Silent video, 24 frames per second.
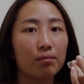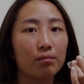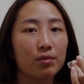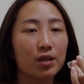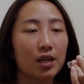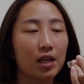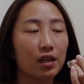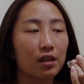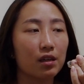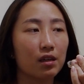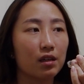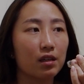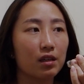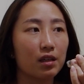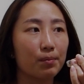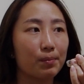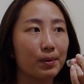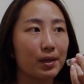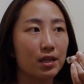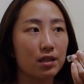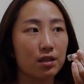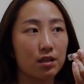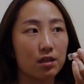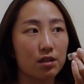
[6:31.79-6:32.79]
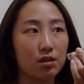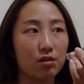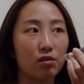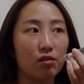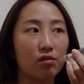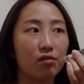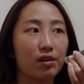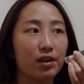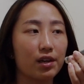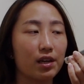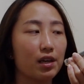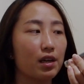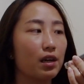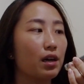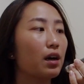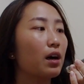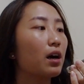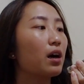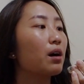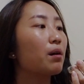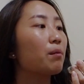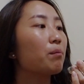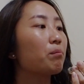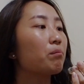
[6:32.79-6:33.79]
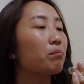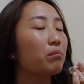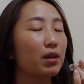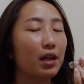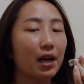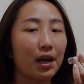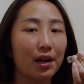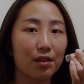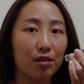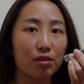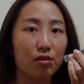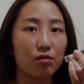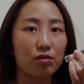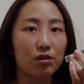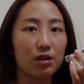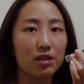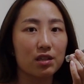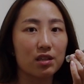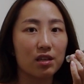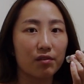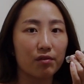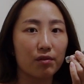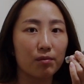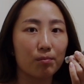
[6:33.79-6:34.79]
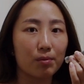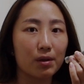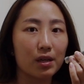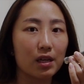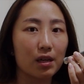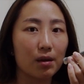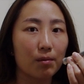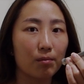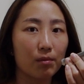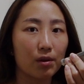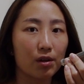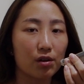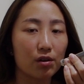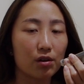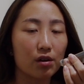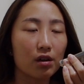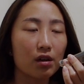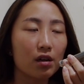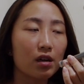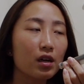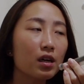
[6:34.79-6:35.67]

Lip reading: technically, because it's already 9:37 p.m. here.